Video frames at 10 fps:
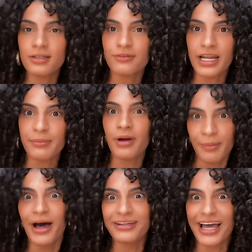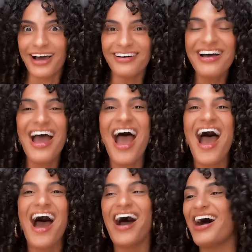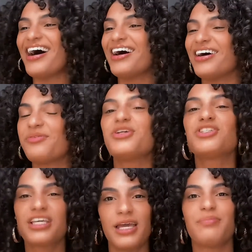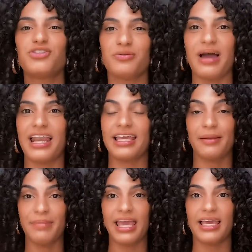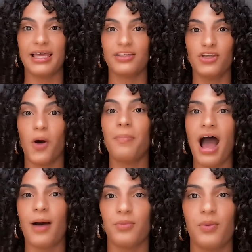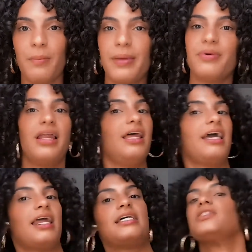right about now, we should keep it dramatic and make it, you know, pop. We want people to look at us,